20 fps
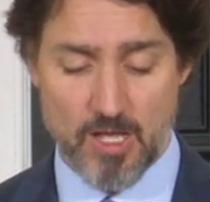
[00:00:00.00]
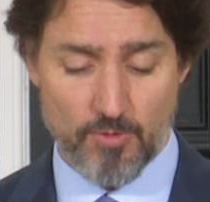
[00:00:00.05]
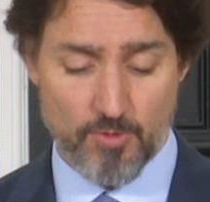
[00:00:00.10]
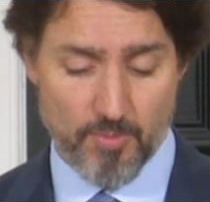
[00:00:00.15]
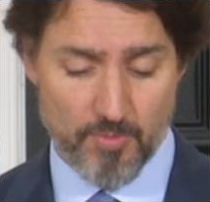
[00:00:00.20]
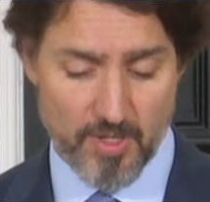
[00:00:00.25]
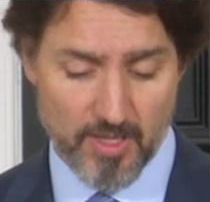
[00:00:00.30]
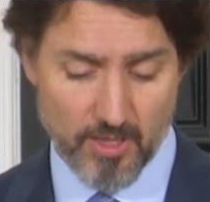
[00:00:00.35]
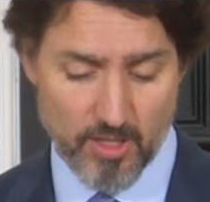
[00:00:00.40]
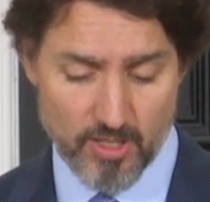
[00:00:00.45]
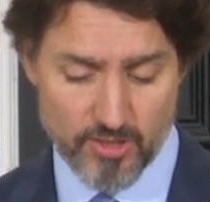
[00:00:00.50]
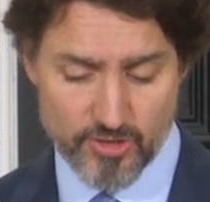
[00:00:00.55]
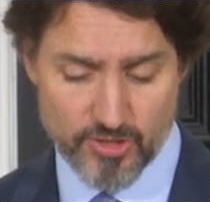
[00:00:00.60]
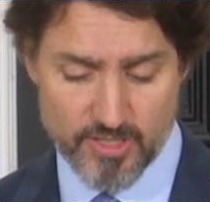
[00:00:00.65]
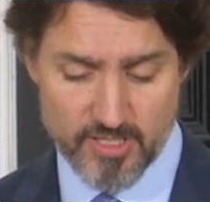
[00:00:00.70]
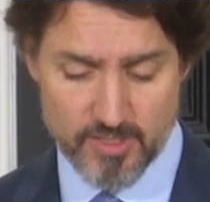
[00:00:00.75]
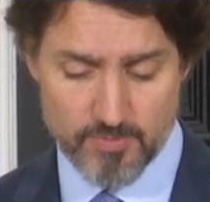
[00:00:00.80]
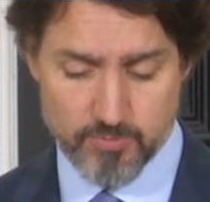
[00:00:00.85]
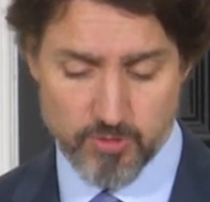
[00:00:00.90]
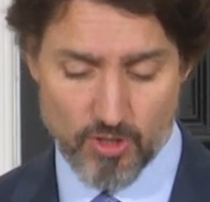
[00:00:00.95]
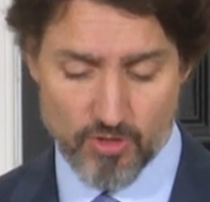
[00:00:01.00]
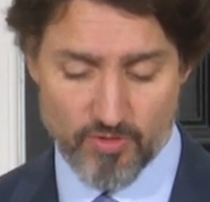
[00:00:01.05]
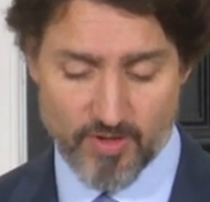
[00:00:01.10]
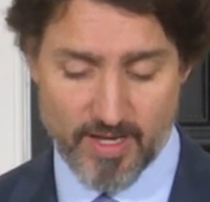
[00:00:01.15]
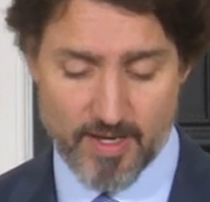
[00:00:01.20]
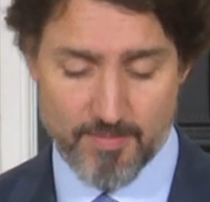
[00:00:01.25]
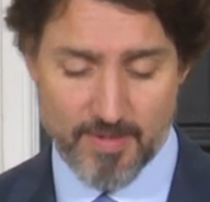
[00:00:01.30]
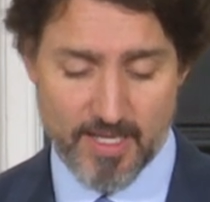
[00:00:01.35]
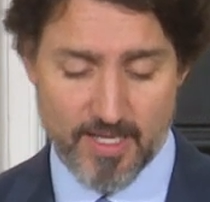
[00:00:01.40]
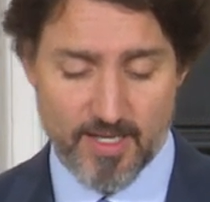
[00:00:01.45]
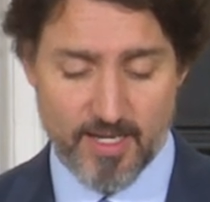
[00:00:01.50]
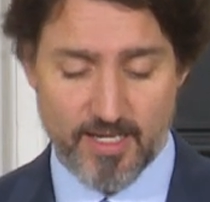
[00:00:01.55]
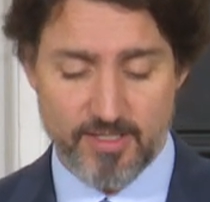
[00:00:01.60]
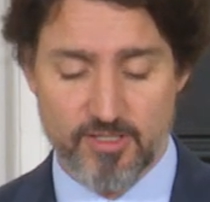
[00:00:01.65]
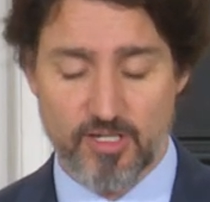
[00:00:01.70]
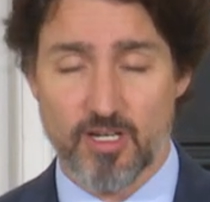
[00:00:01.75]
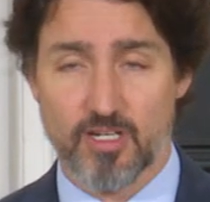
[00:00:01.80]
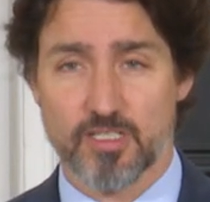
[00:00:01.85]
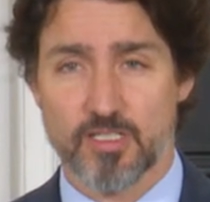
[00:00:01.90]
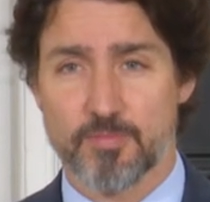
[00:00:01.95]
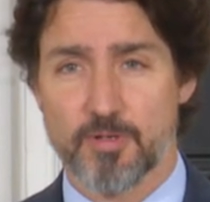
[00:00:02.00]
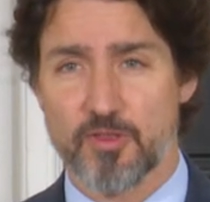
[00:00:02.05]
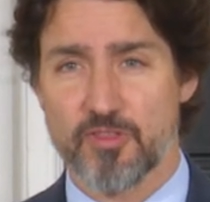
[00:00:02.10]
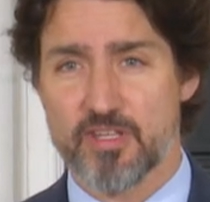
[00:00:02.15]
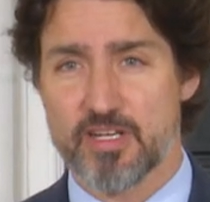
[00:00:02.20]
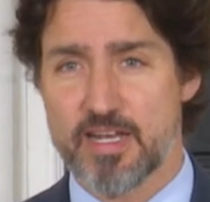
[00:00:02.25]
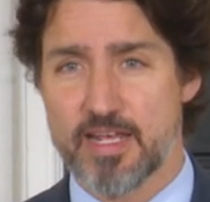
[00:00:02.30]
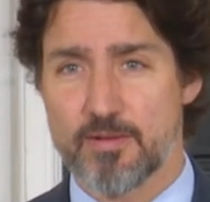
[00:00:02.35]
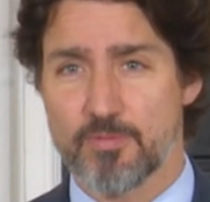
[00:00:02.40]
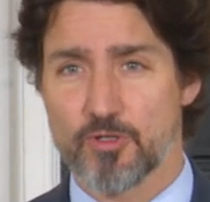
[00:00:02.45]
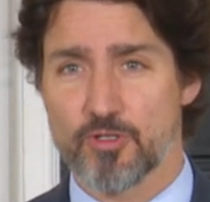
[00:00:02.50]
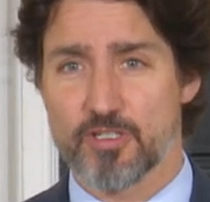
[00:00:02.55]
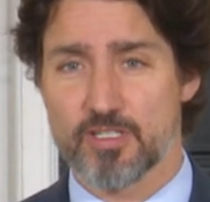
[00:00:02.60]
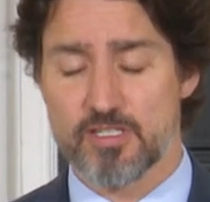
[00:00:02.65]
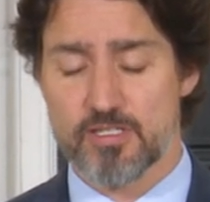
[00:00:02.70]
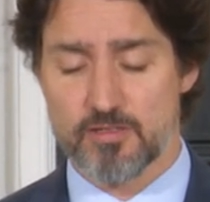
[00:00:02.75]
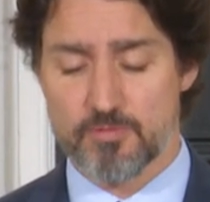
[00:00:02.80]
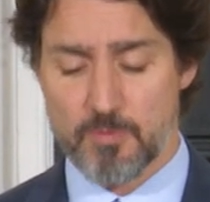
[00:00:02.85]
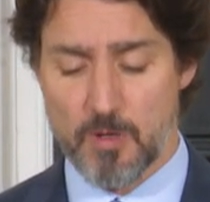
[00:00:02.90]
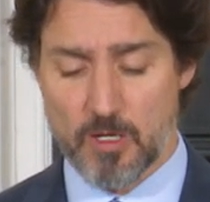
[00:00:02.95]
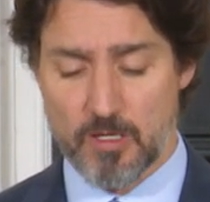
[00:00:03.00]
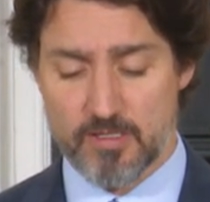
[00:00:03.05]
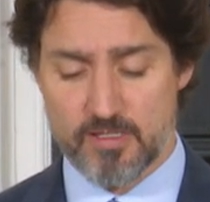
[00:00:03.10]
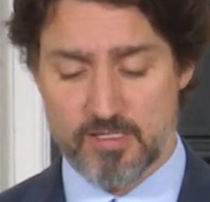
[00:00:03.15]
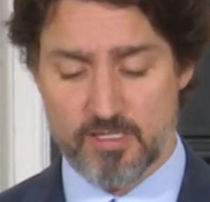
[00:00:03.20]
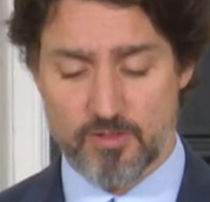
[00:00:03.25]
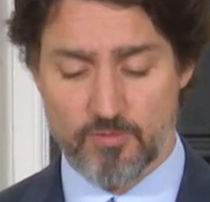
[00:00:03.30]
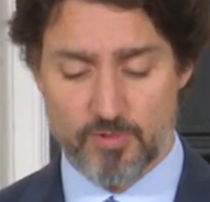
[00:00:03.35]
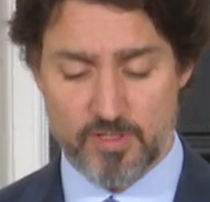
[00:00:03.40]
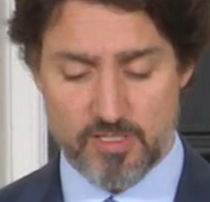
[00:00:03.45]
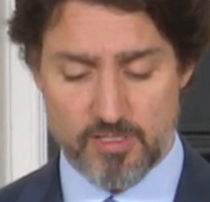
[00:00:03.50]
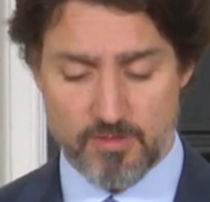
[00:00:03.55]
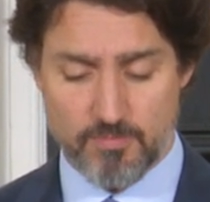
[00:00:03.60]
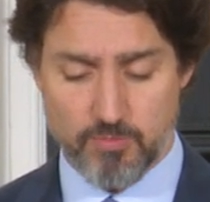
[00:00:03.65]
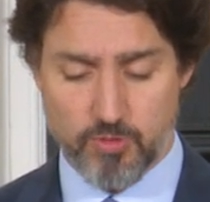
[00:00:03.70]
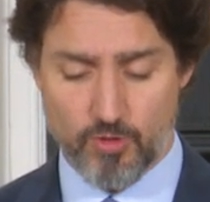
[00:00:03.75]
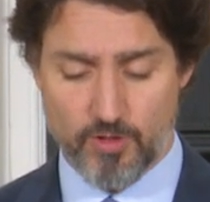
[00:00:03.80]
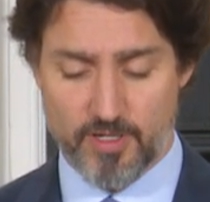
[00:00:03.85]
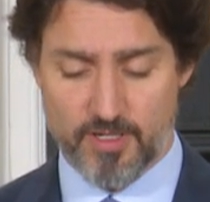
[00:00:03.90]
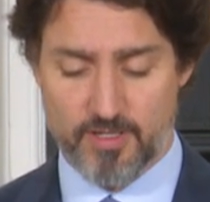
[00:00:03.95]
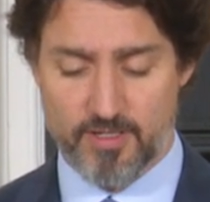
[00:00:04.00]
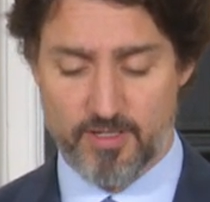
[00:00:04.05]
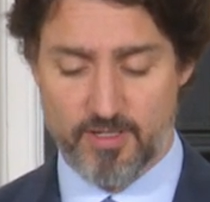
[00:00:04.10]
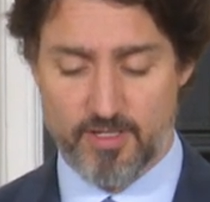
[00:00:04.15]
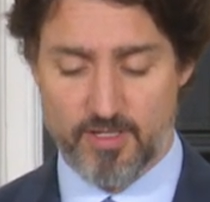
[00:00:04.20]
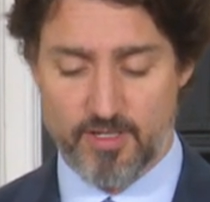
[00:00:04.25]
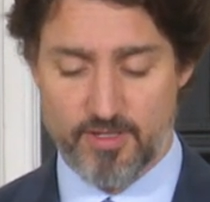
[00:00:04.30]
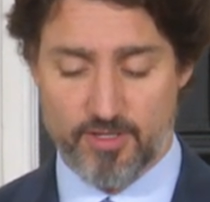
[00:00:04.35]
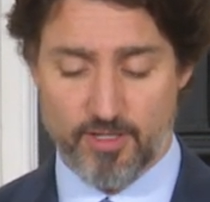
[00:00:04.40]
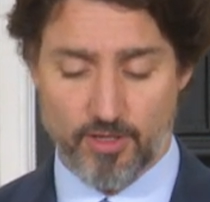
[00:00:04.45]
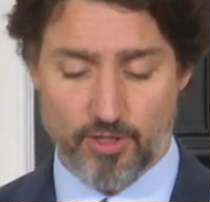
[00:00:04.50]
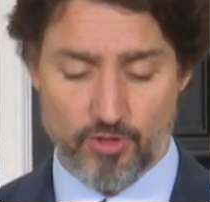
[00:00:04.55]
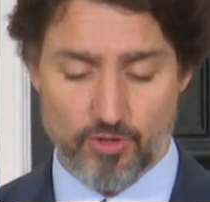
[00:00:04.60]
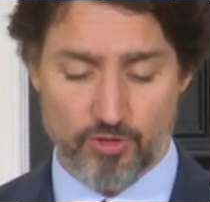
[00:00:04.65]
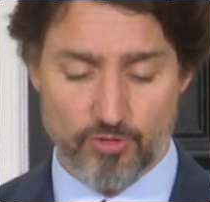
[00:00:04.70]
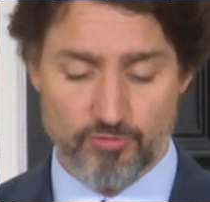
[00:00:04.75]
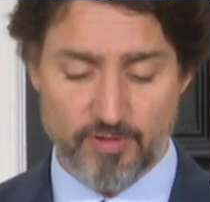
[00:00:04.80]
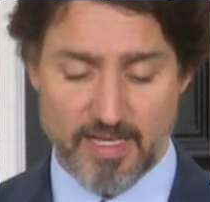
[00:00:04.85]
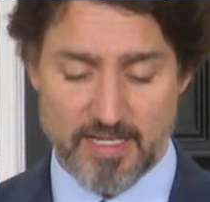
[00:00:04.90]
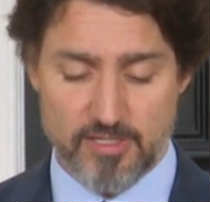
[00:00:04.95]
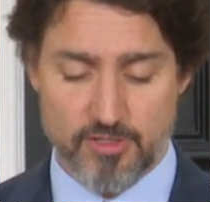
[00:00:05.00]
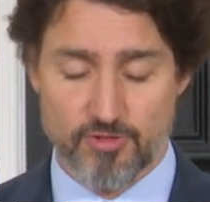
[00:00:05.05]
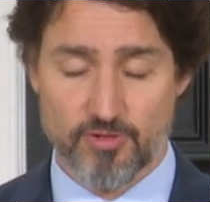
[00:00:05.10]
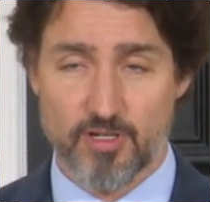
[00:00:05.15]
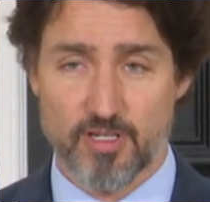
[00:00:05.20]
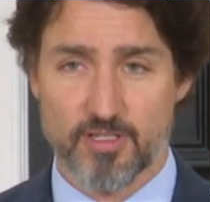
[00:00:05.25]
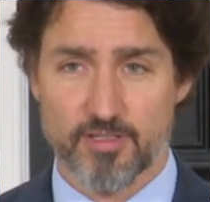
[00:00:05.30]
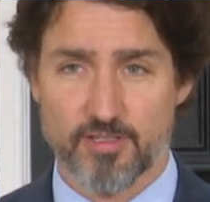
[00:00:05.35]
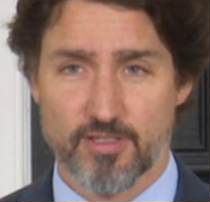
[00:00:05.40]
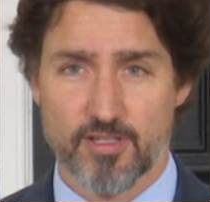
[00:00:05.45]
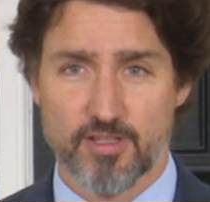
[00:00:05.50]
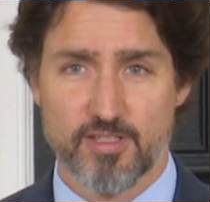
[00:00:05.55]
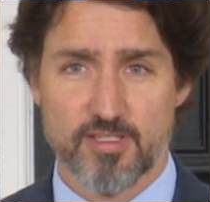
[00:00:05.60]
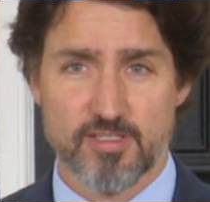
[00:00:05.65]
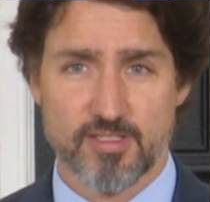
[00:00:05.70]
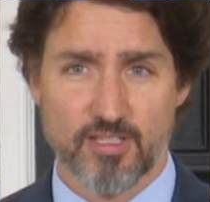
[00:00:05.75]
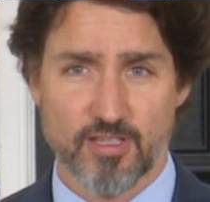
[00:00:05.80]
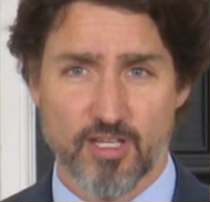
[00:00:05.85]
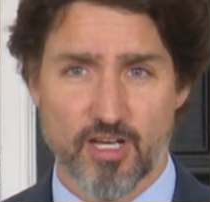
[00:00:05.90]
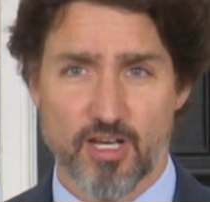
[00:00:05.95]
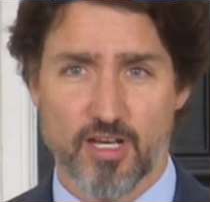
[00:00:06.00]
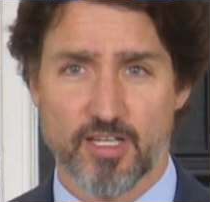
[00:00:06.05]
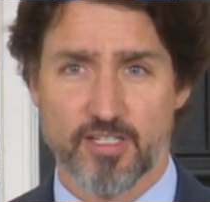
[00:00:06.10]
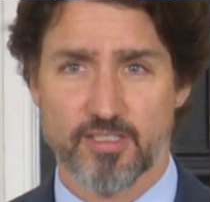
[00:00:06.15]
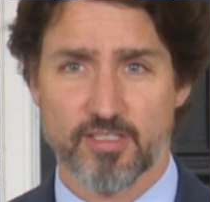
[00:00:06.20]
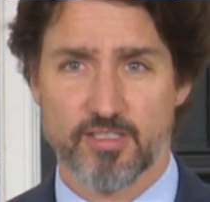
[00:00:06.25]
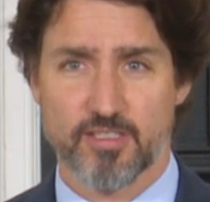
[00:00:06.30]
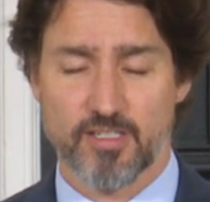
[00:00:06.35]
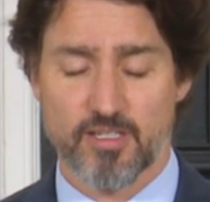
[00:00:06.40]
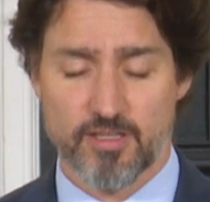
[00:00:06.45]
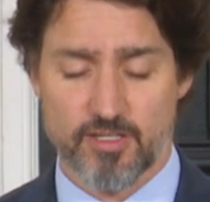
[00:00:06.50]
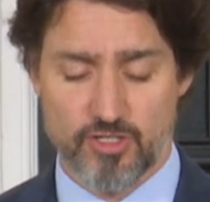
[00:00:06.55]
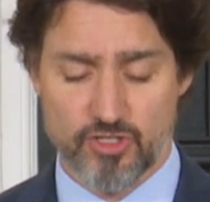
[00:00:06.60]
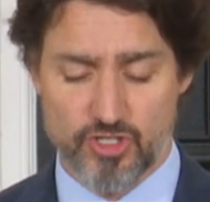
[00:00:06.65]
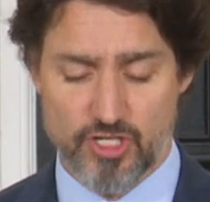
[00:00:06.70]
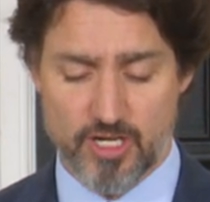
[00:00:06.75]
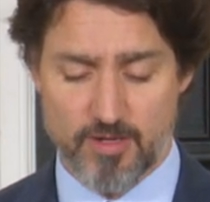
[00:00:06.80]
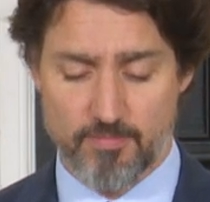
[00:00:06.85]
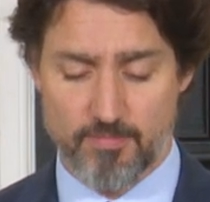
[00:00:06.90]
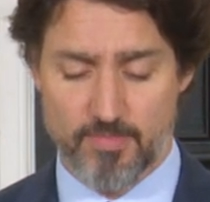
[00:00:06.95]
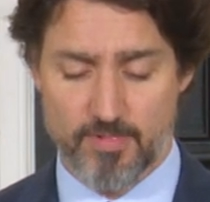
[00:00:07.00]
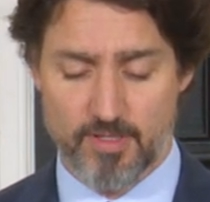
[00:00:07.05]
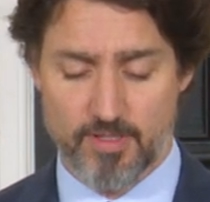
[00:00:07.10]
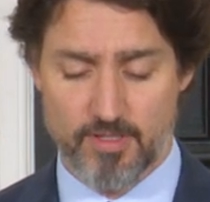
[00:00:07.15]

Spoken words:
When we launched this program, I talked about the neighborhood spots it would support, the local restaurant, the salon, the gym,